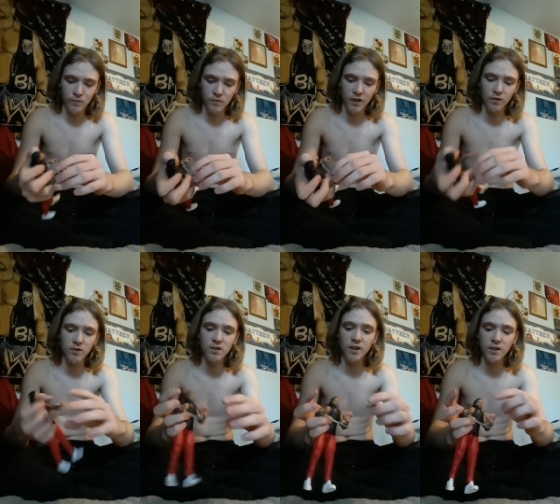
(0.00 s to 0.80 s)
Now
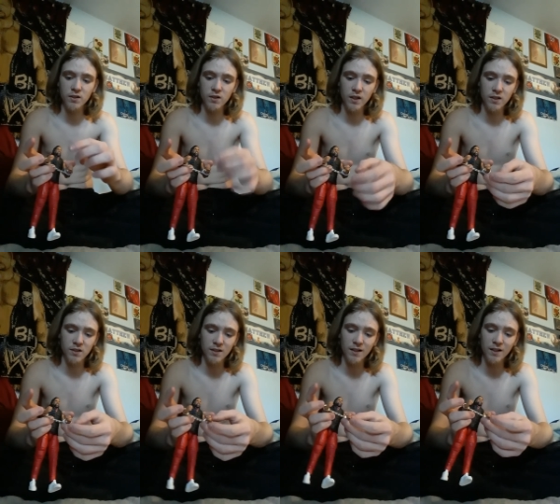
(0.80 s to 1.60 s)
this side is nice
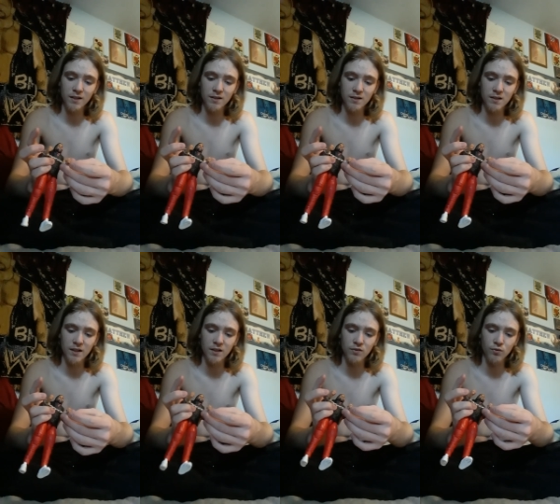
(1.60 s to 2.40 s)
and tight. This side
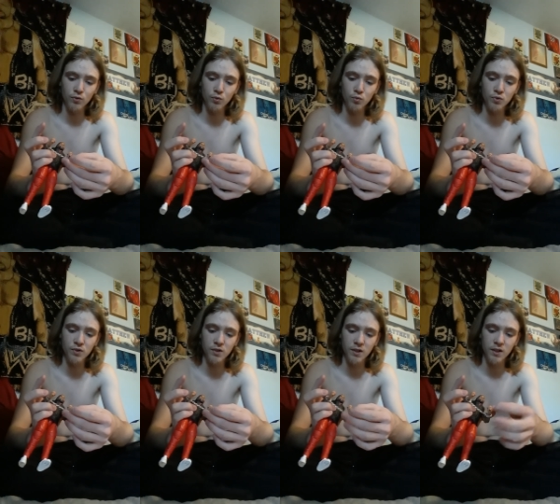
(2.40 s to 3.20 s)
is
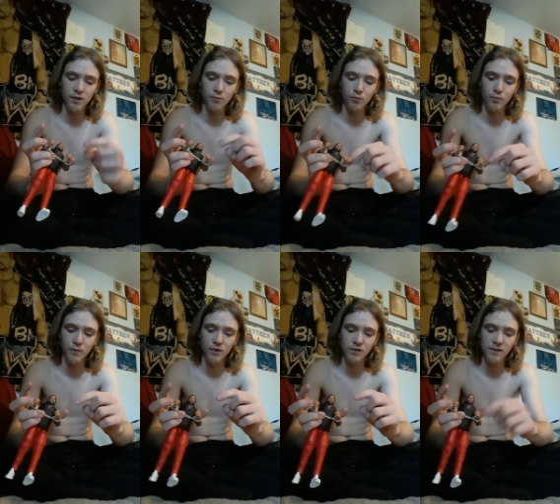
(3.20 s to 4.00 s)
loose again
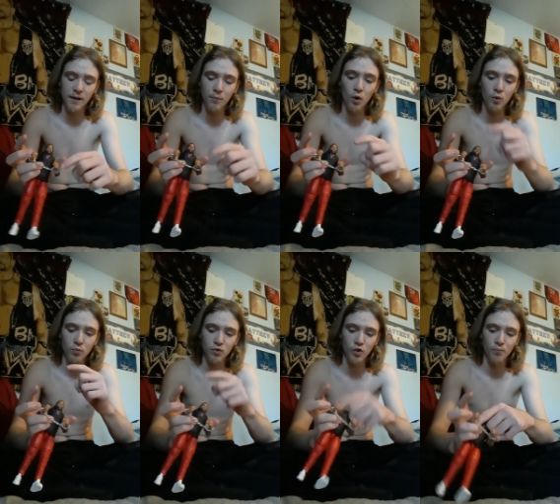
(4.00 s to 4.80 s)
because that part
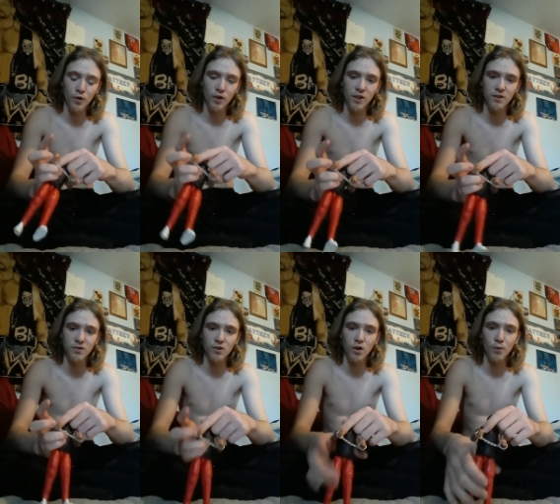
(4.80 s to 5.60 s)
was up on
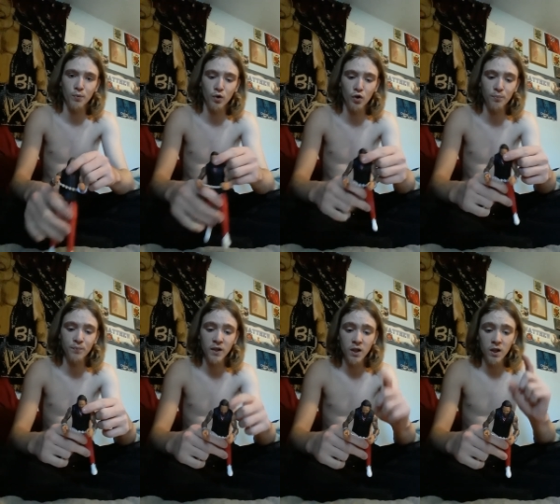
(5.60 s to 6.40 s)
his upper arm.
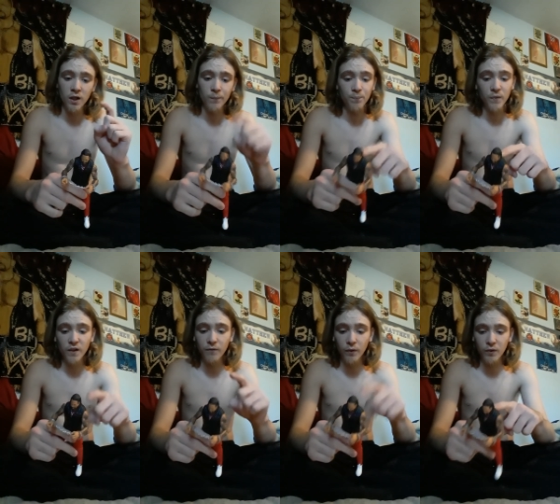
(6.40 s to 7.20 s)

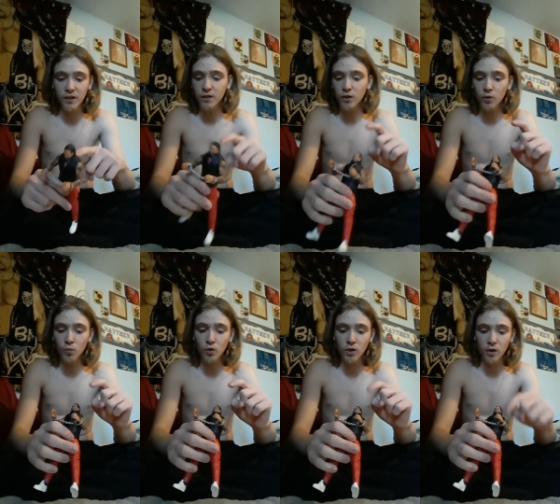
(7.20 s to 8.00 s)
If I would get another
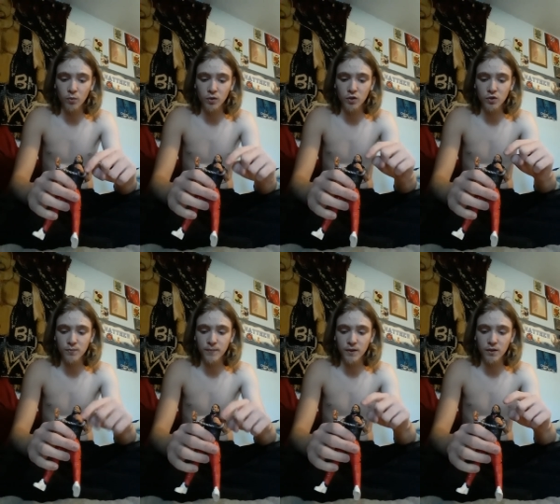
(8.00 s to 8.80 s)
one, it would
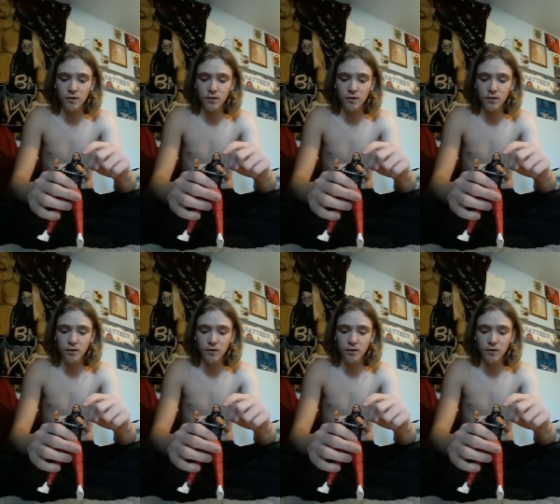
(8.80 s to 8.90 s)
just be